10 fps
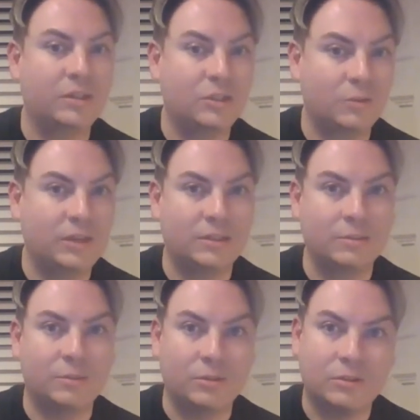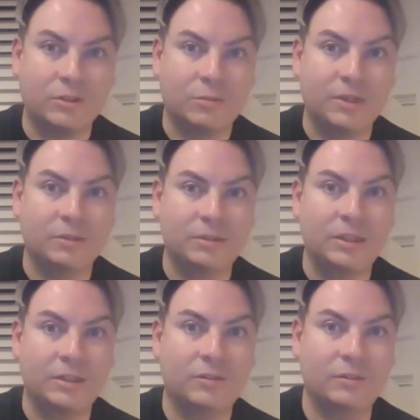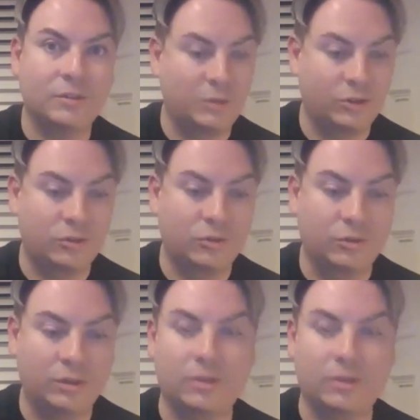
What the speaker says: think twice about stopping LDN control.